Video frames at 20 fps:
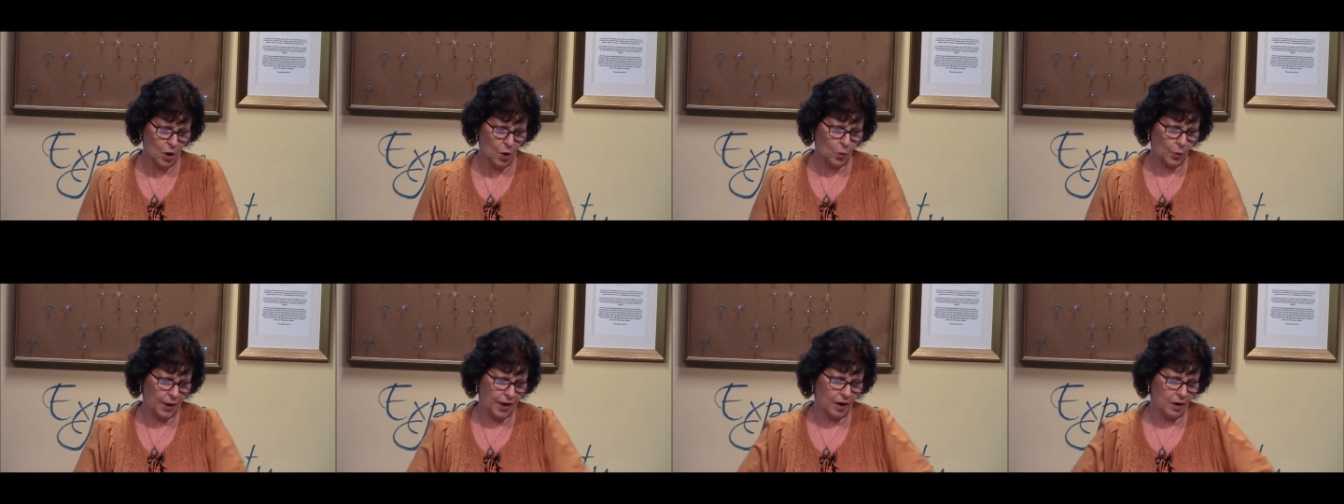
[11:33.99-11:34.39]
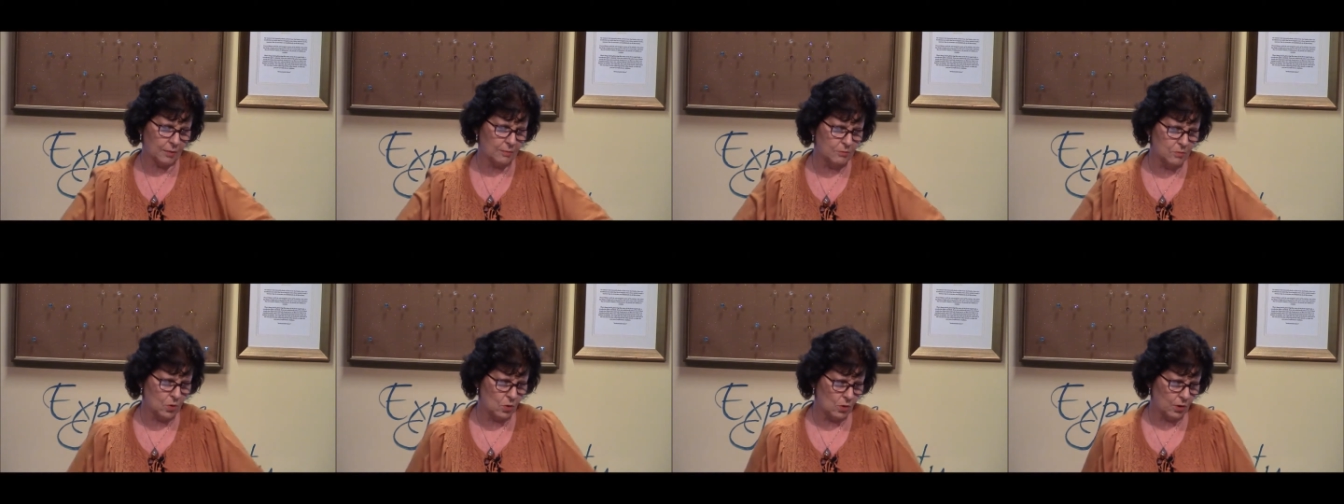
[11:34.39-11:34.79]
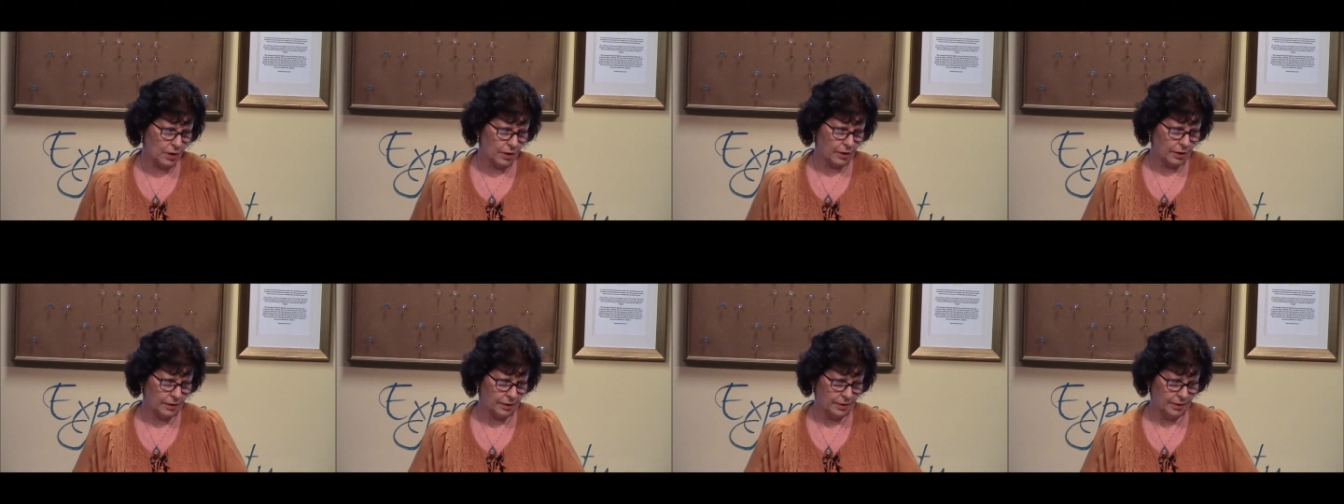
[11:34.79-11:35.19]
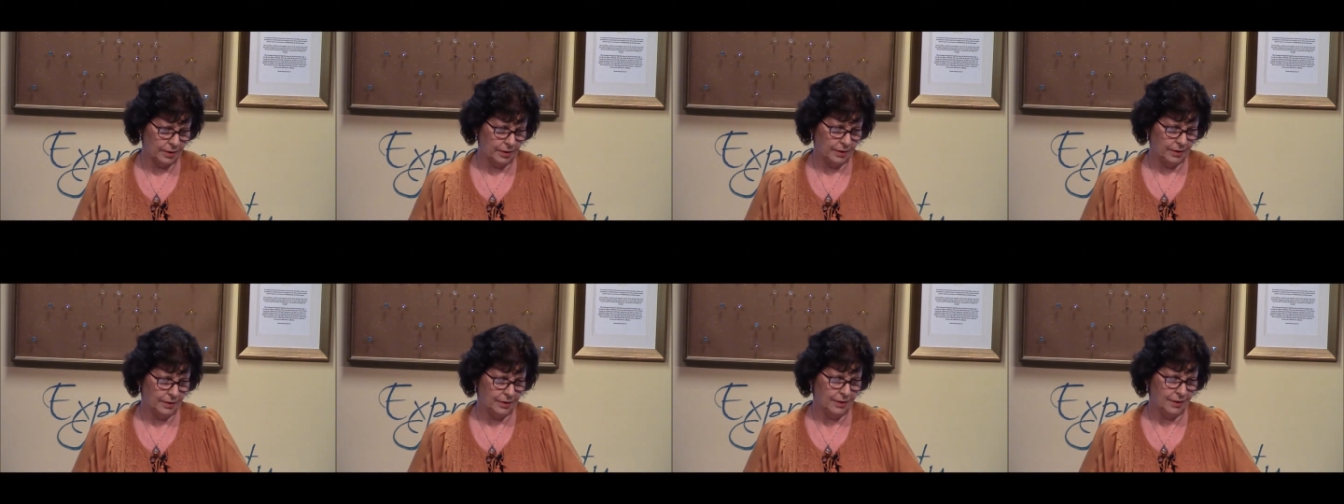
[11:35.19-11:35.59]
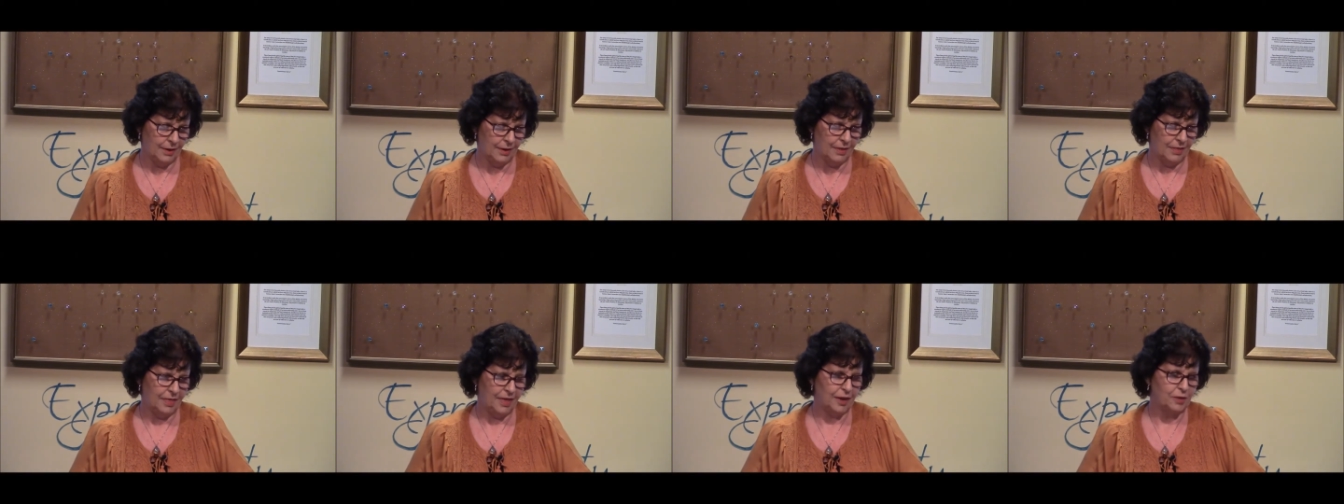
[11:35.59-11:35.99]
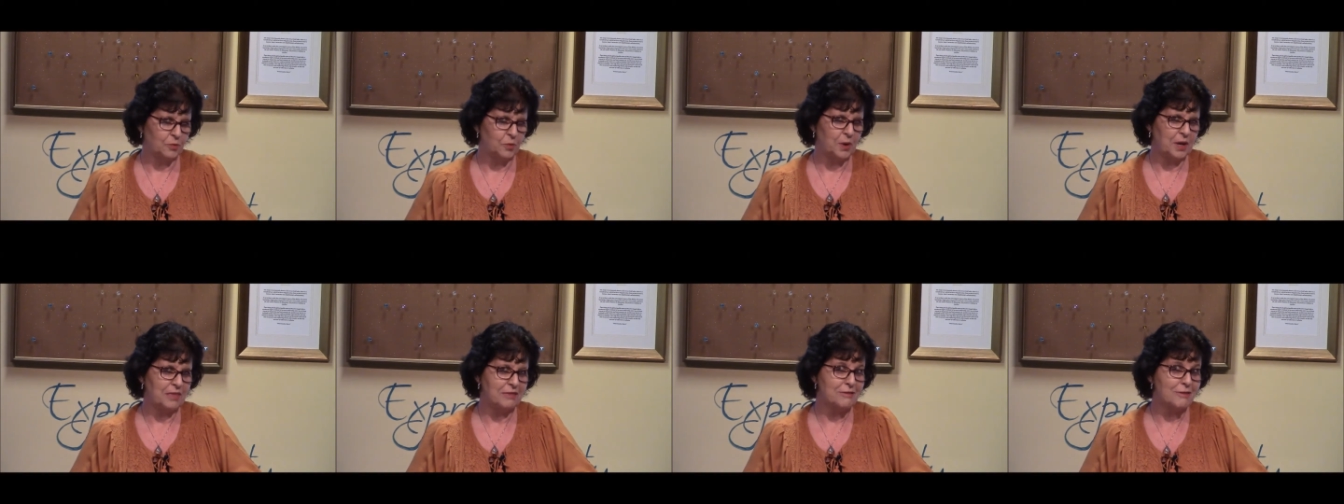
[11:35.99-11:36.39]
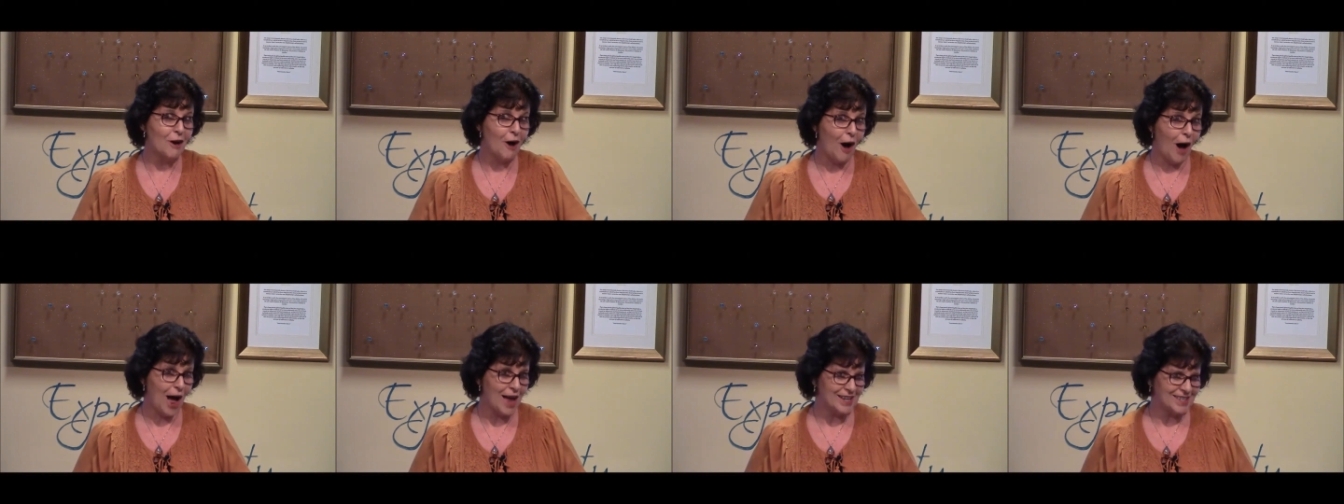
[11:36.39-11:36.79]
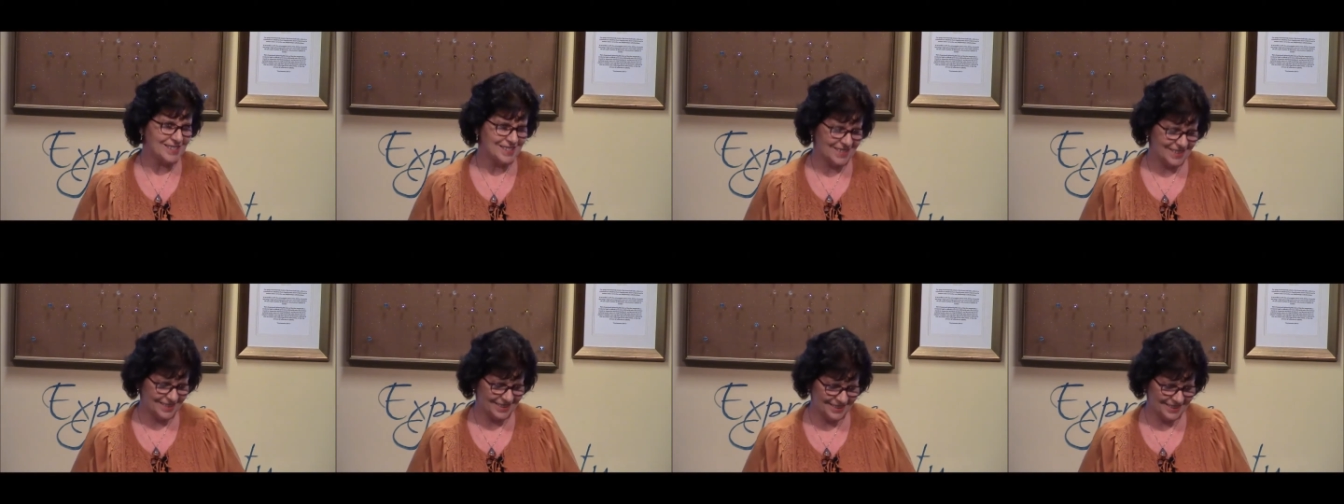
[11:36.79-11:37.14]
We are more than we thought.